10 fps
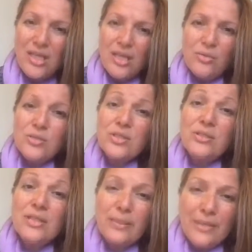those
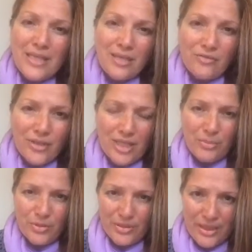limiting frickin'
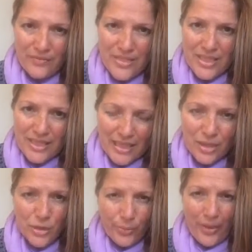beliefs that get in
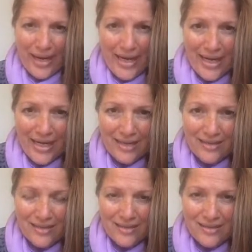your way,
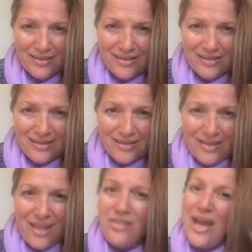
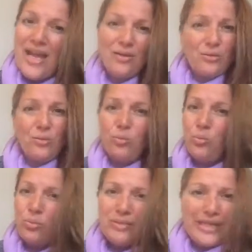that
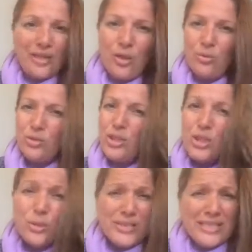
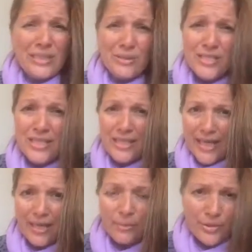loosey-goosey
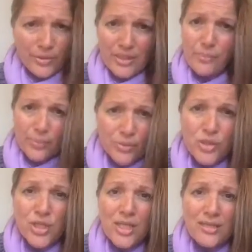accountability
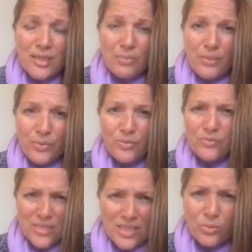bullshit that people
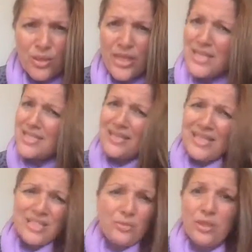deal with. I said I
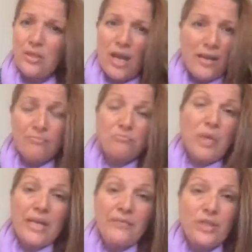do it. I'm
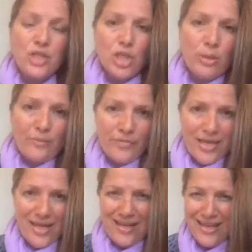not even going to show up for
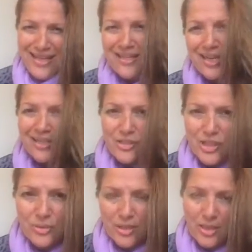that. Not going to
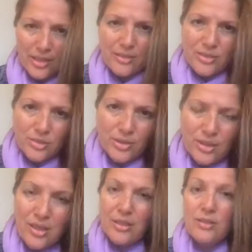do it, not going to do it,
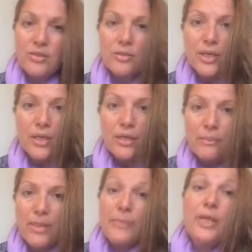not going to do it.
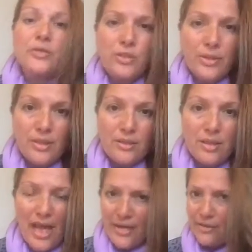Maybe I'll do it.
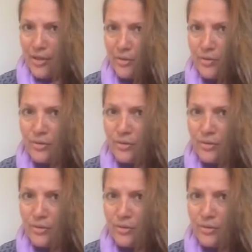I don't know.